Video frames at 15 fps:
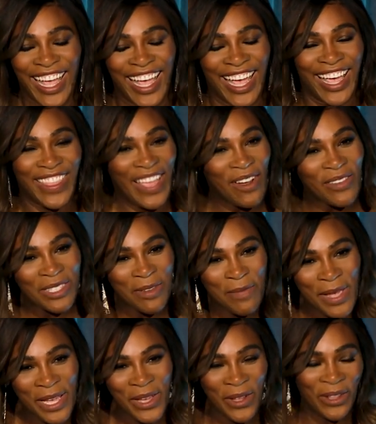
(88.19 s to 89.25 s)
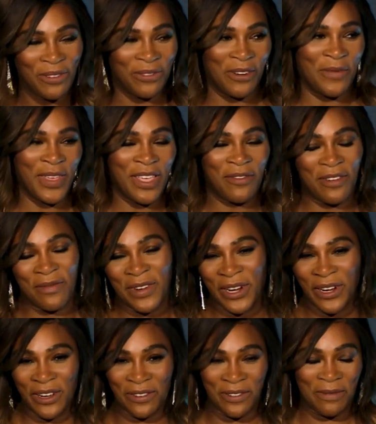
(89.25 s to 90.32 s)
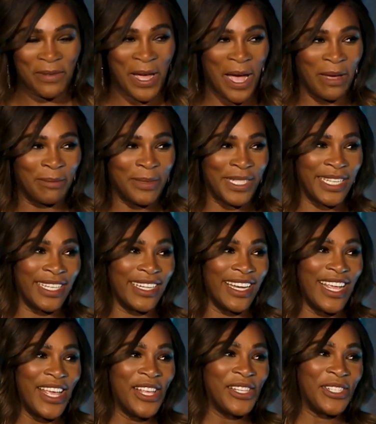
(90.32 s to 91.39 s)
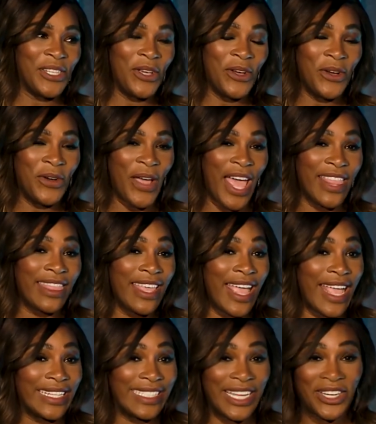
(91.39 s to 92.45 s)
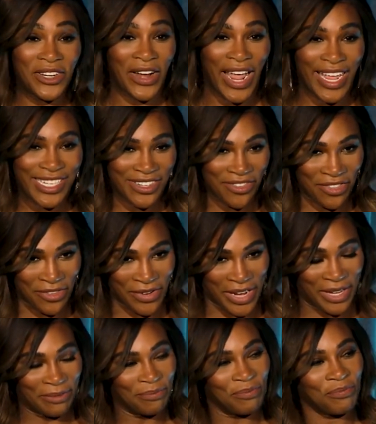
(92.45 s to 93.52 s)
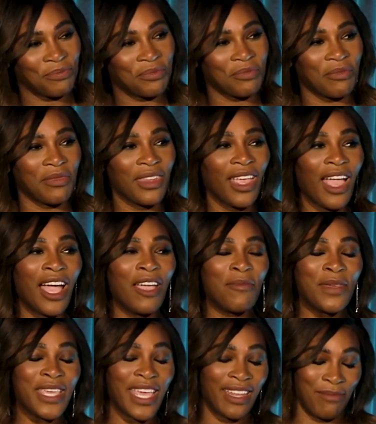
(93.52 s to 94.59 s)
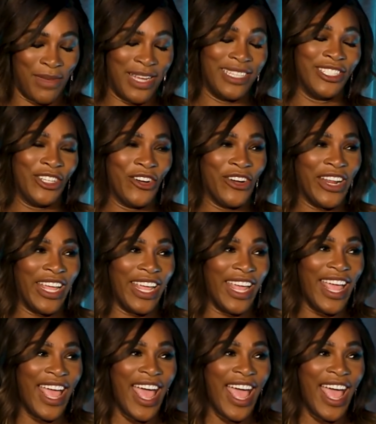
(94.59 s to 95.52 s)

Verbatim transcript: And that was a big goal for me from a girl from Compton. So at the tender age of 3, I began my journey.